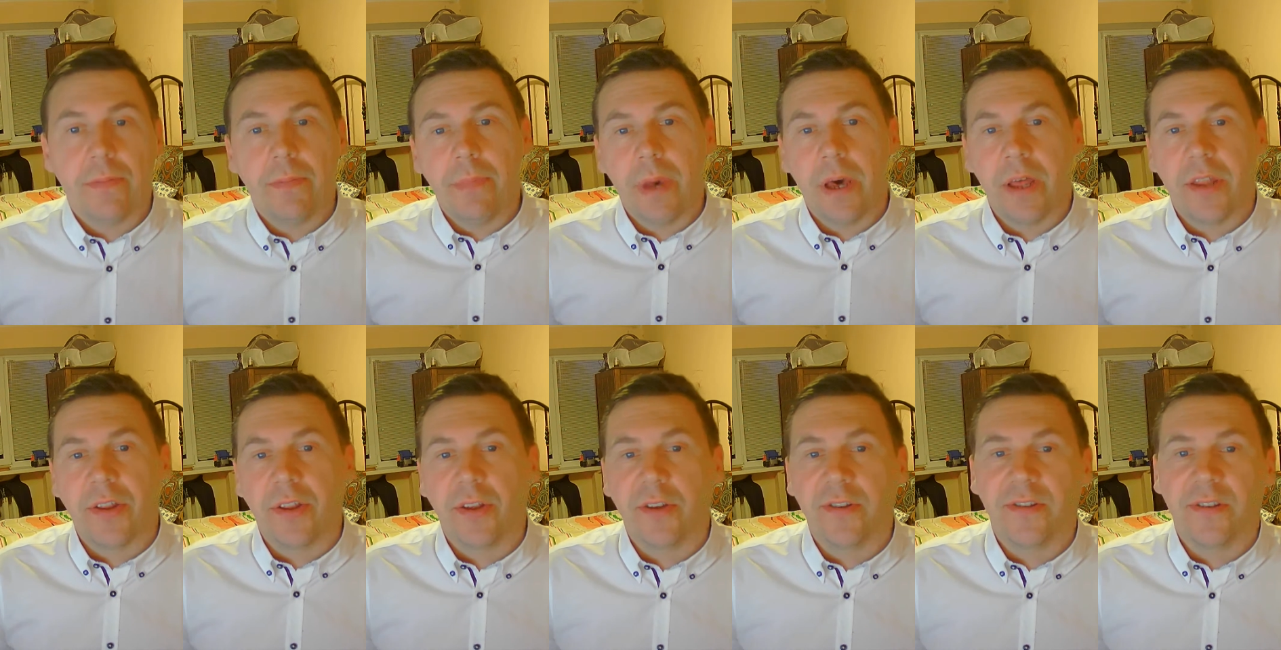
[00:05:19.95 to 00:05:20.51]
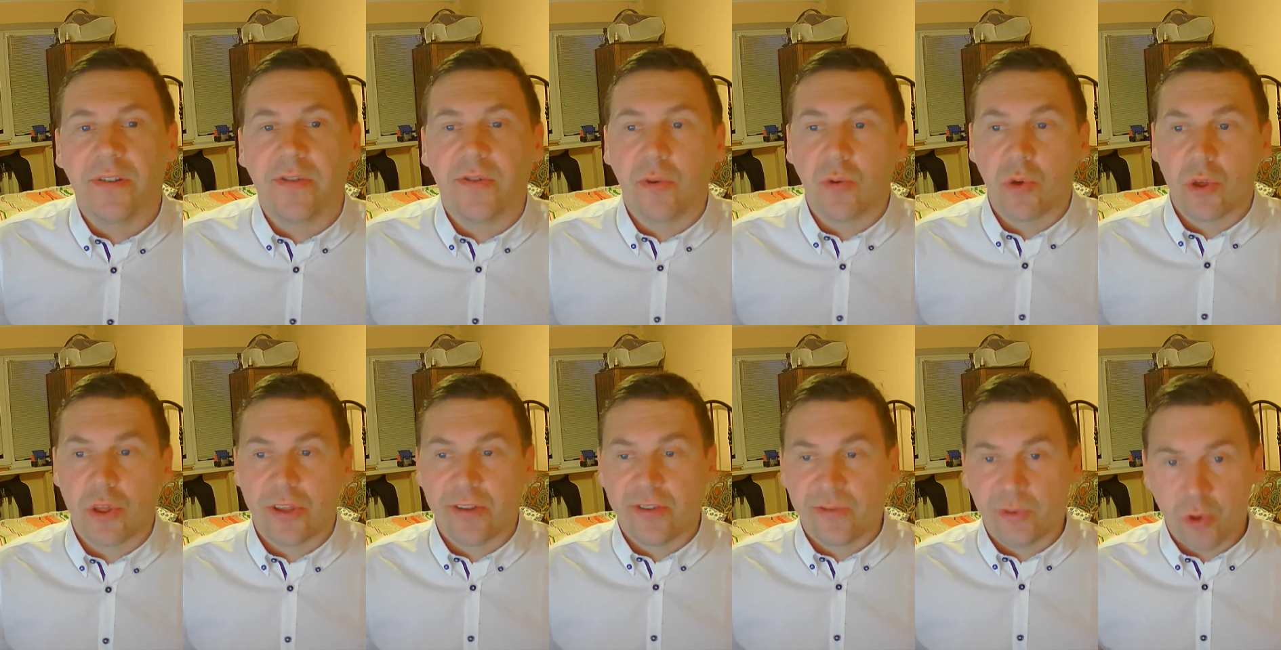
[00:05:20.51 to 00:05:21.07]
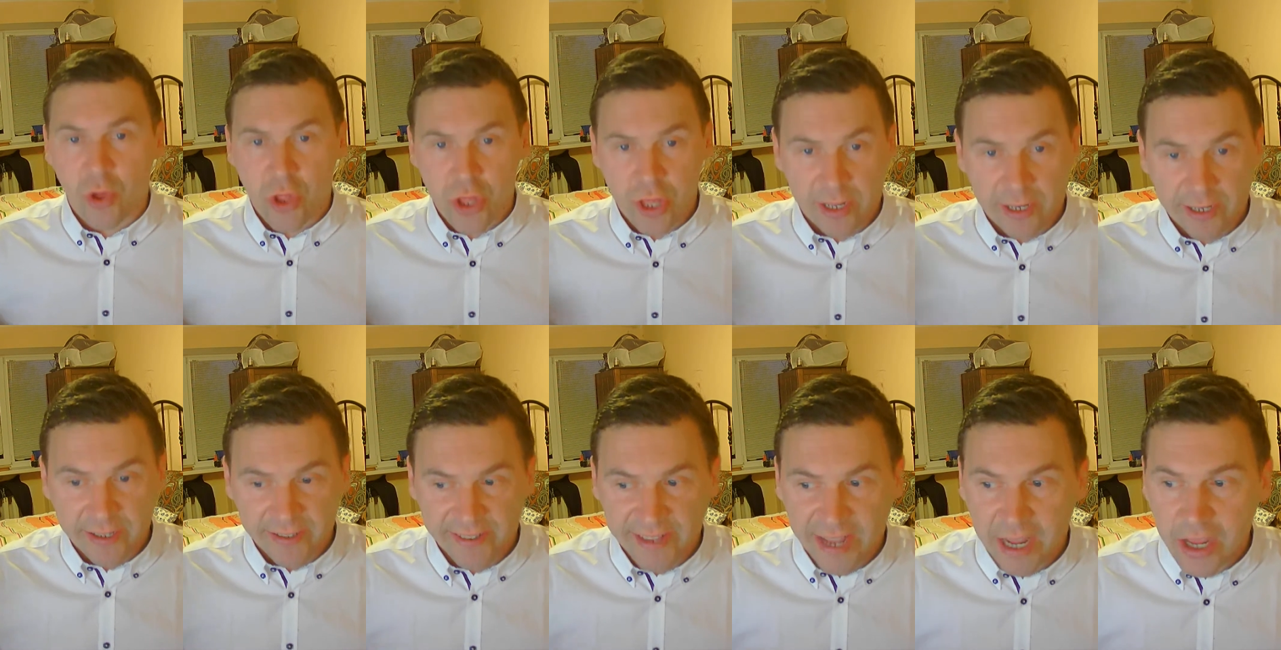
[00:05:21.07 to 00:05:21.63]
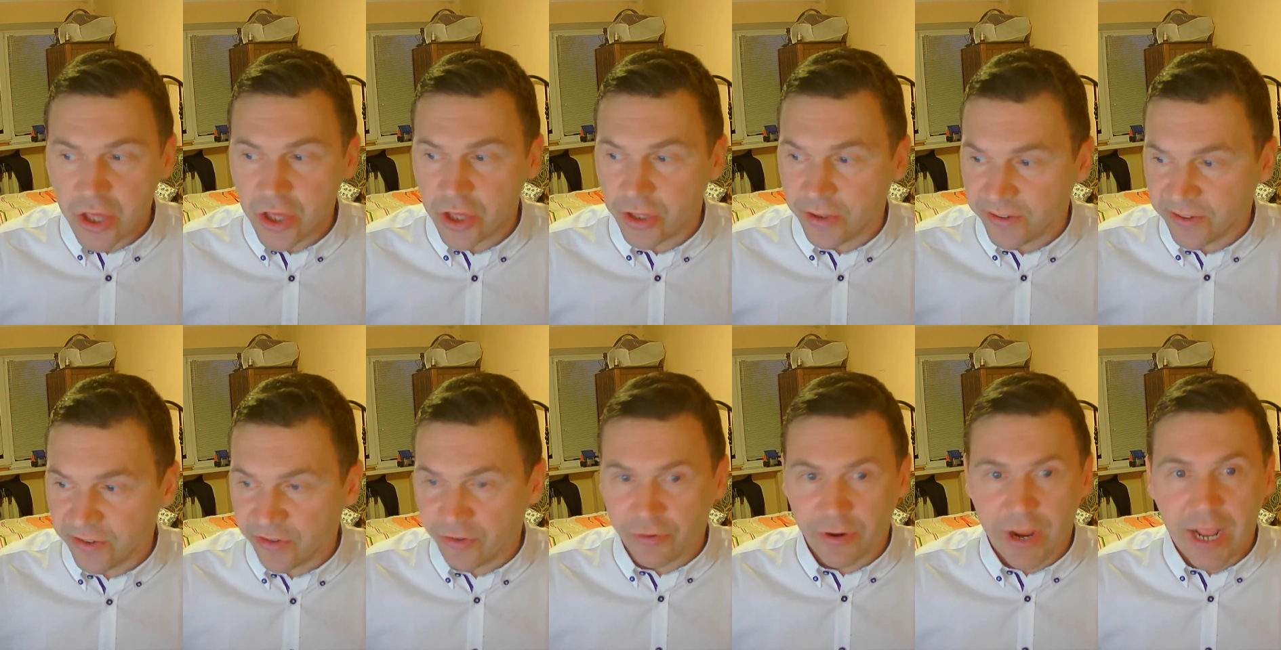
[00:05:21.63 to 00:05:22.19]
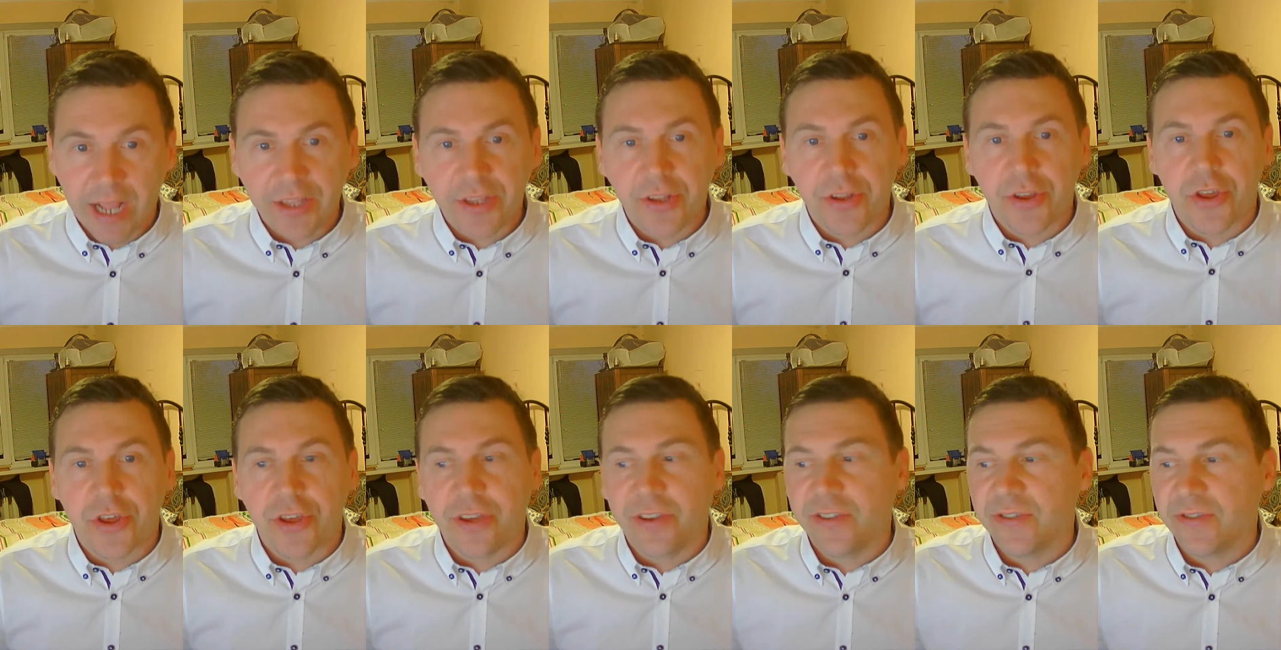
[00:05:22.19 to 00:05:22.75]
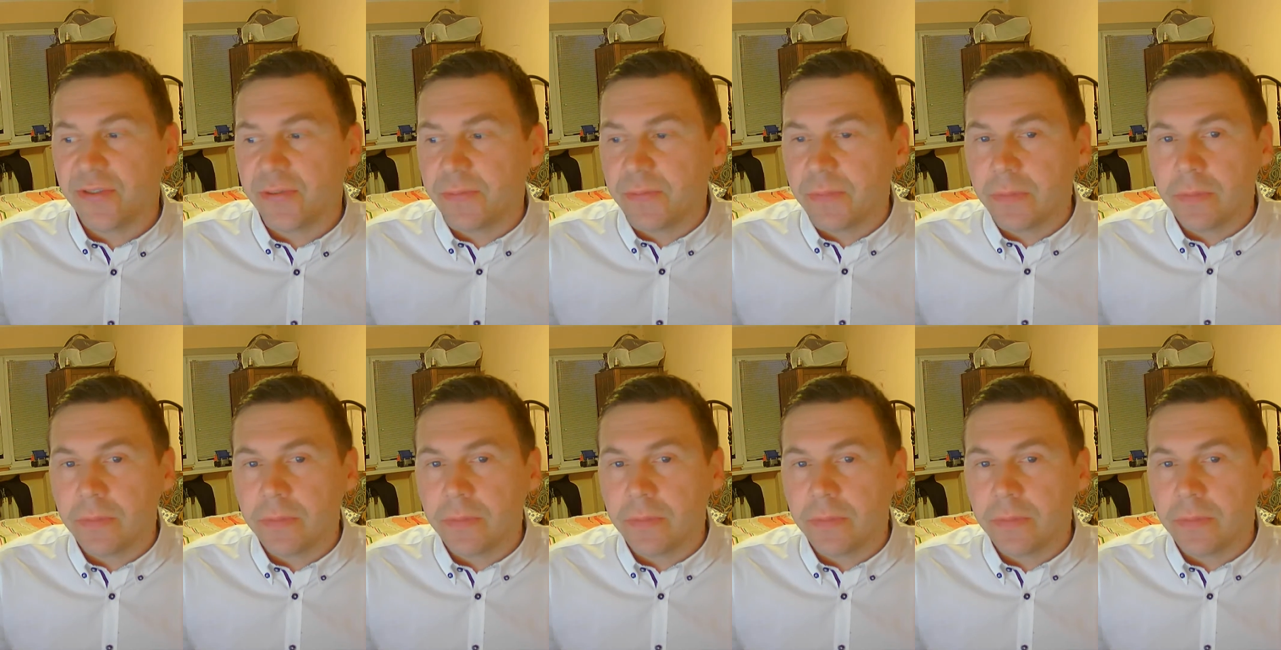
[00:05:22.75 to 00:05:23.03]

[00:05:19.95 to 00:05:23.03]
methods and socialization strategies,